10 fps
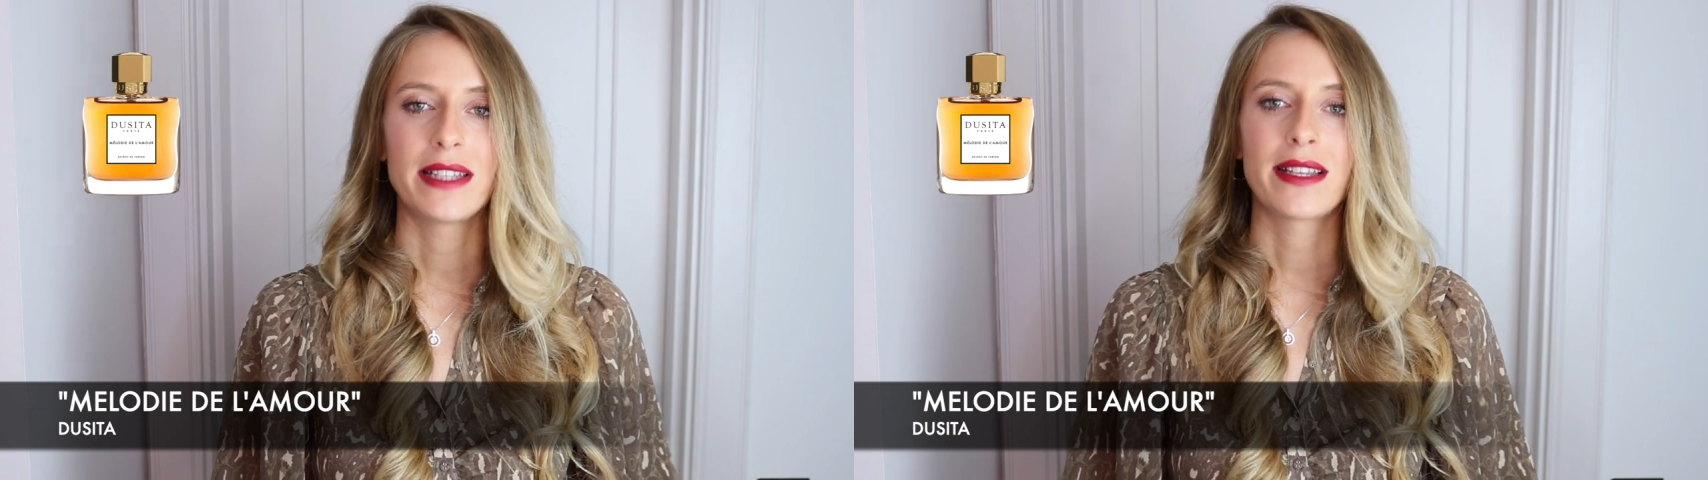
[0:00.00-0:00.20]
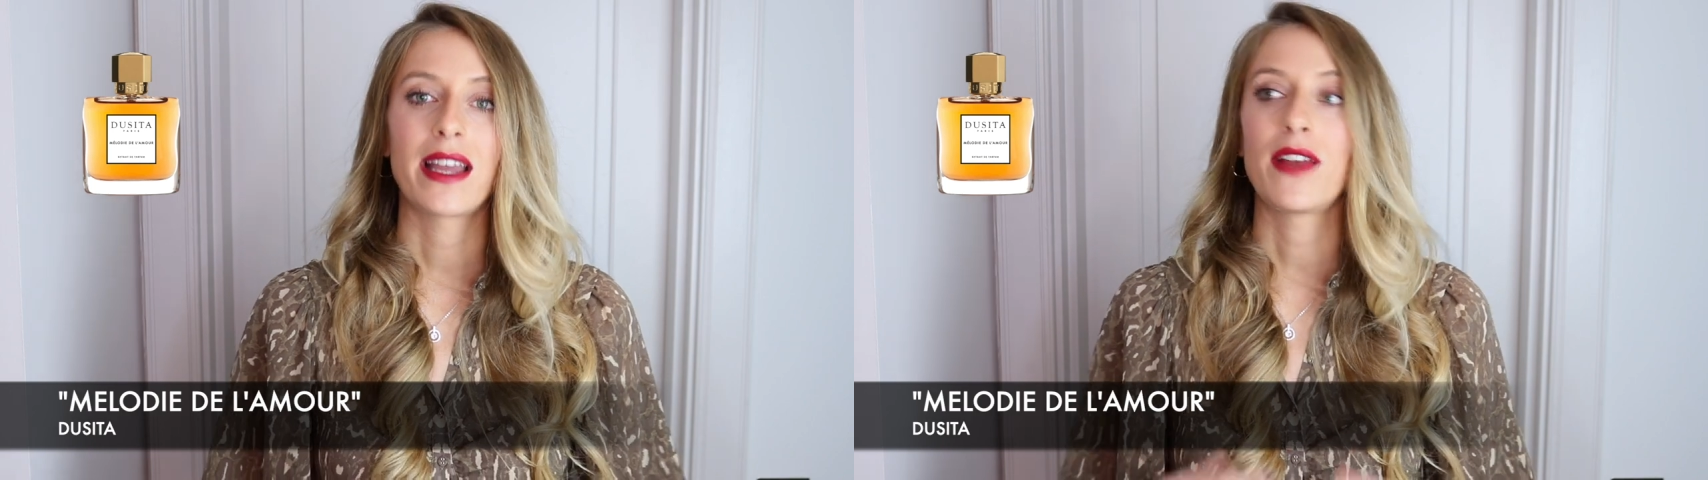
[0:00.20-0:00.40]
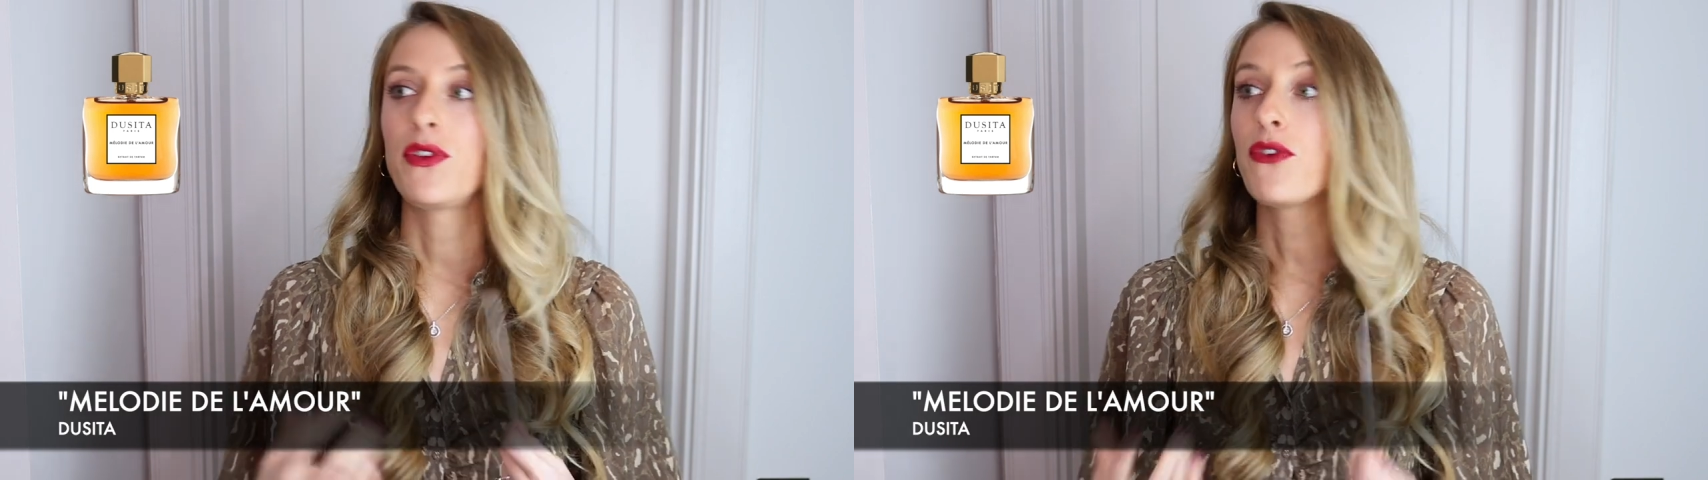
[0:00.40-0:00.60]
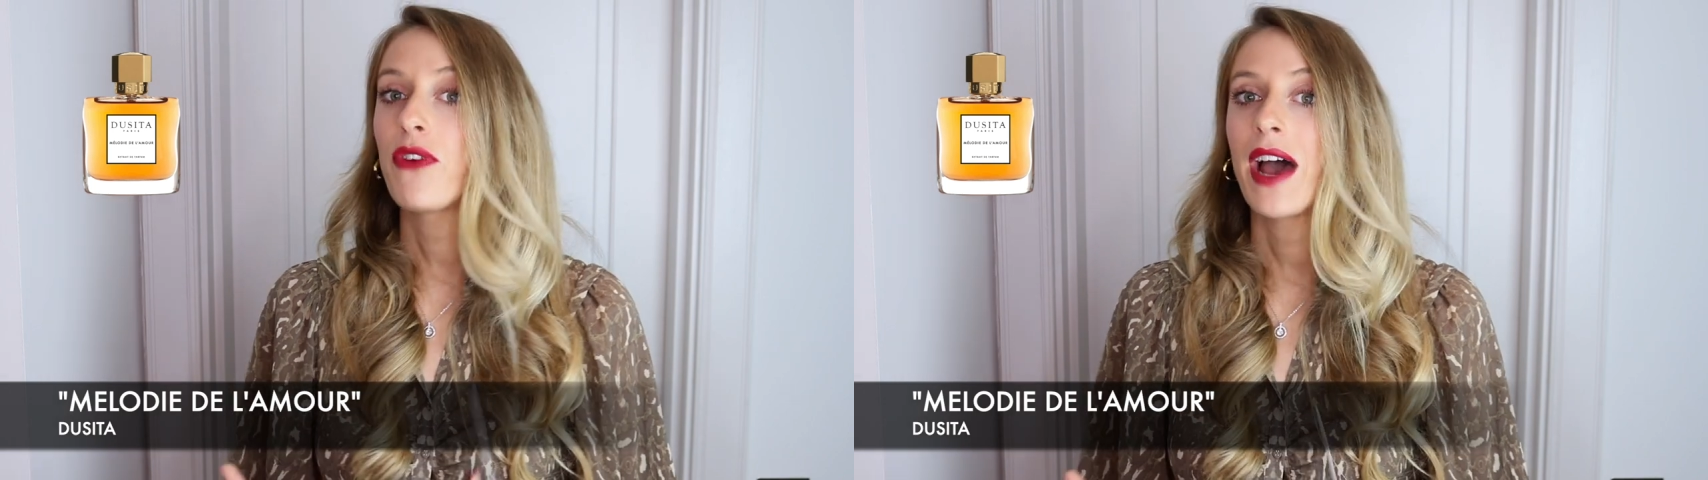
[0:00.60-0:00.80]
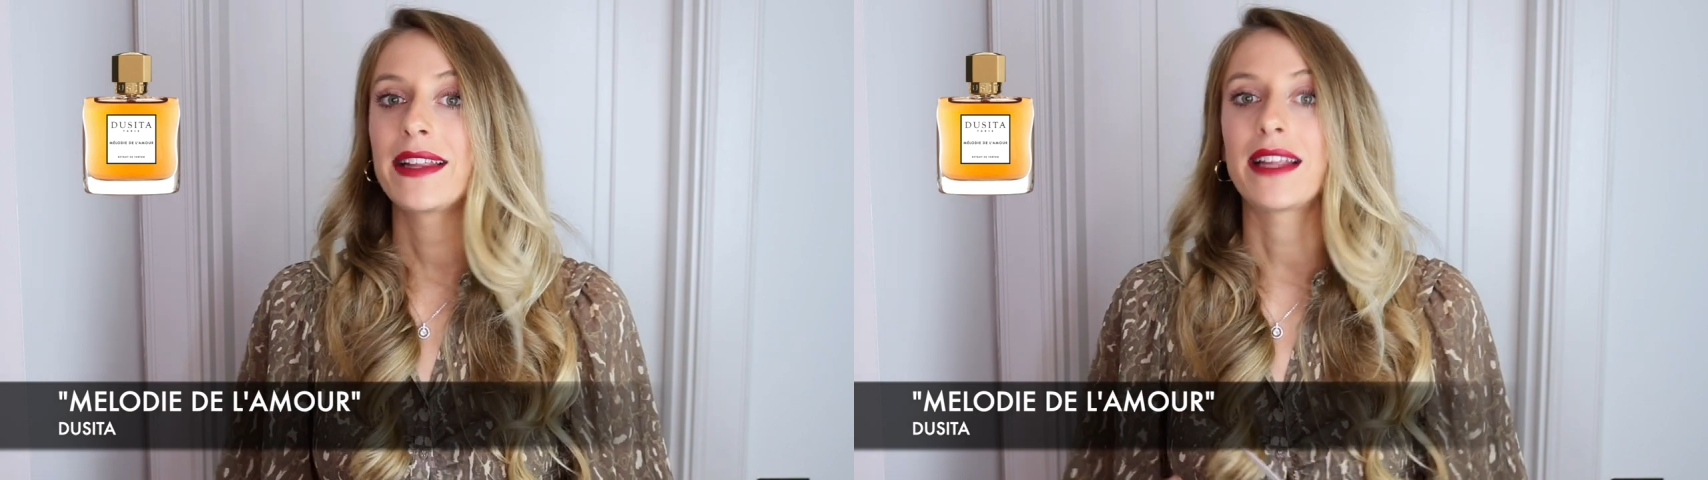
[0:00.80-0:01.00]
is that if you
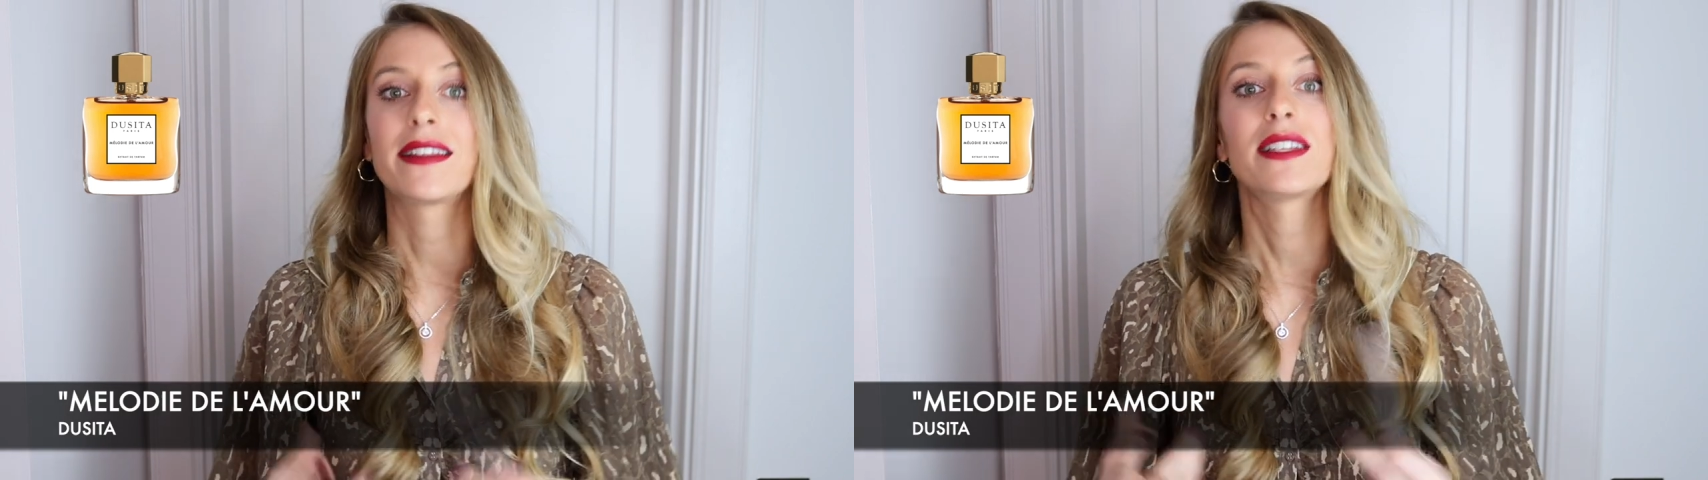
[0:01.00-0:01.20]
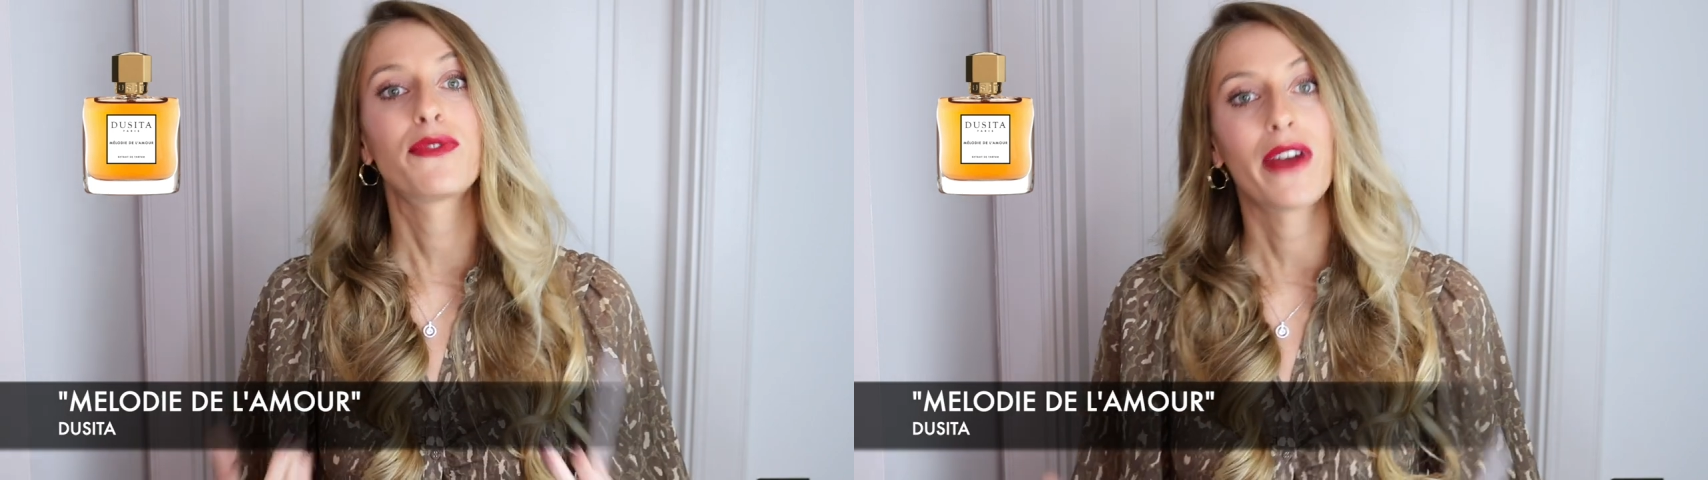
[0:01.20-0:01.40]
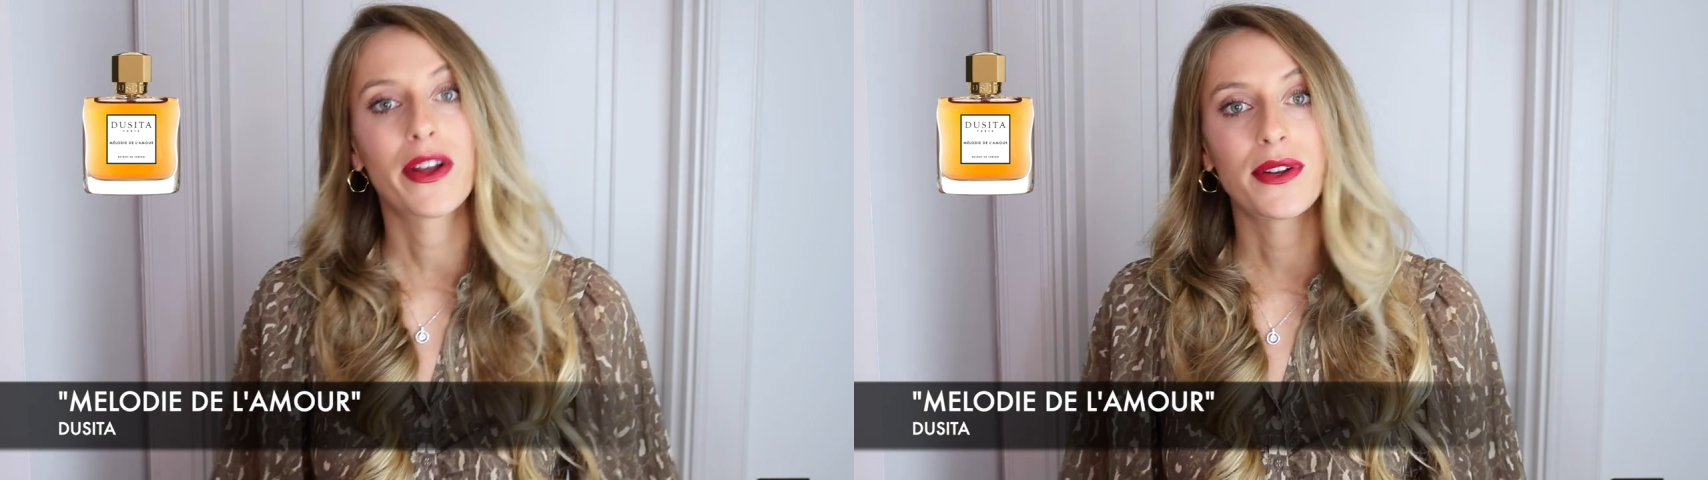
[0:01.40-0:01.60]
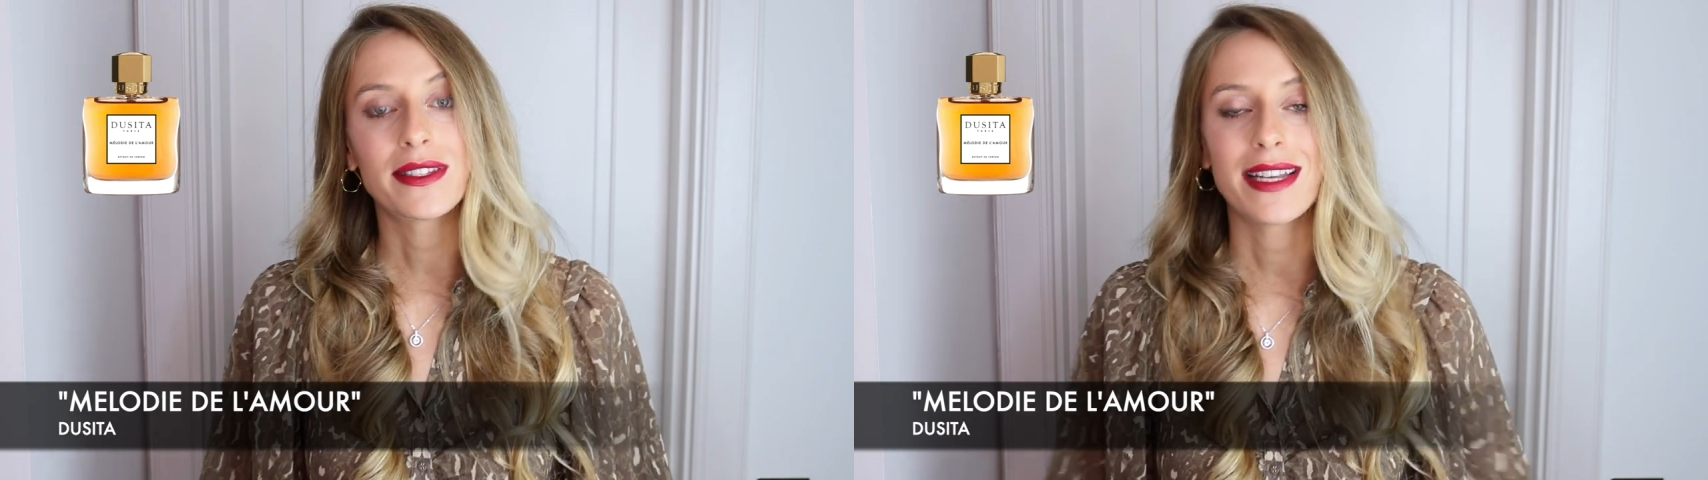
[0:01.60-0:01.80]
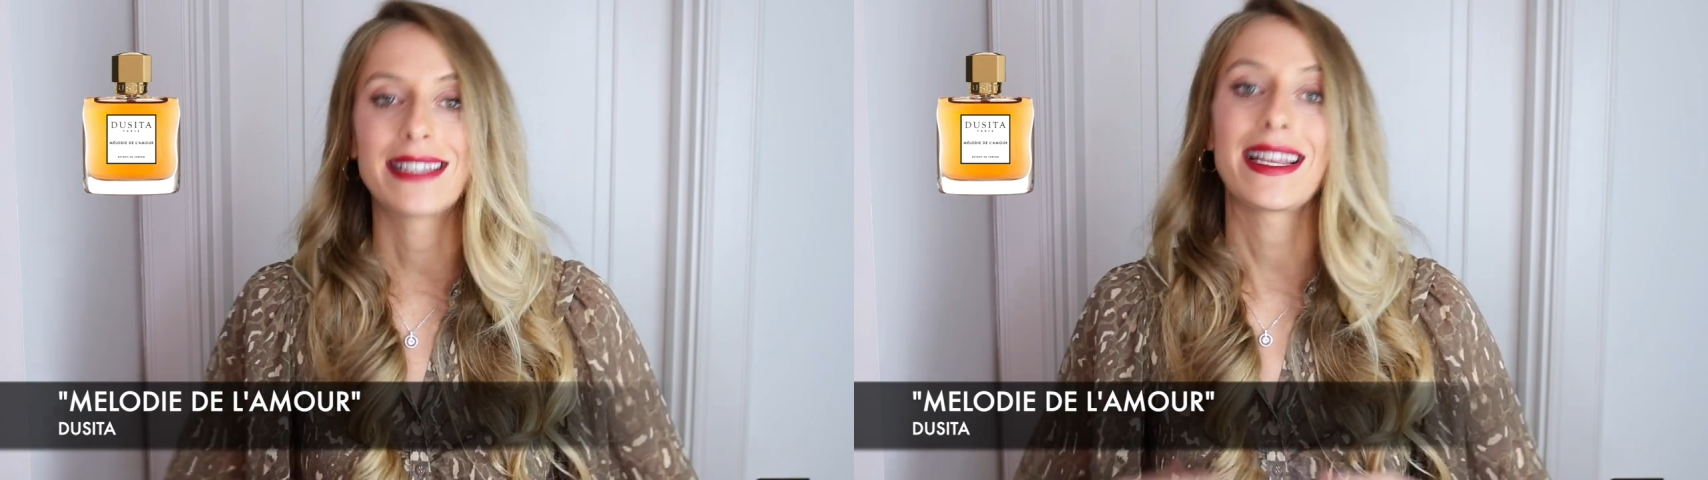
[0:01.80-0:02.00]
find that this
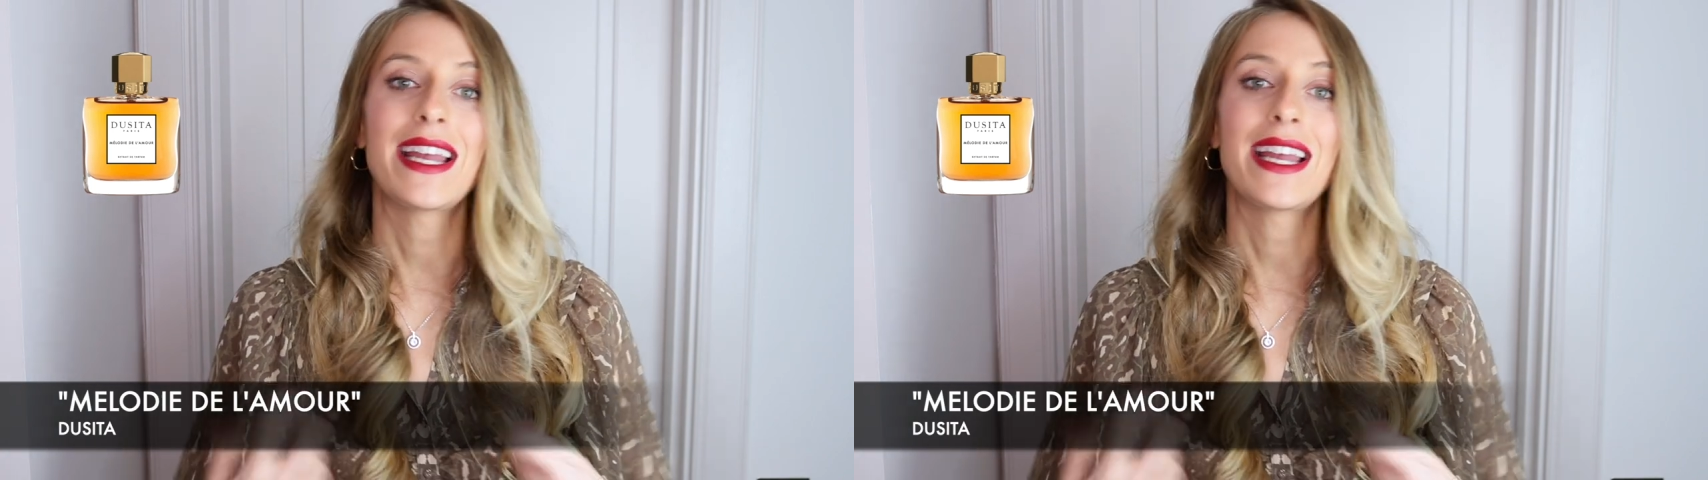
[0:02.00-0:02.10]
fragrance is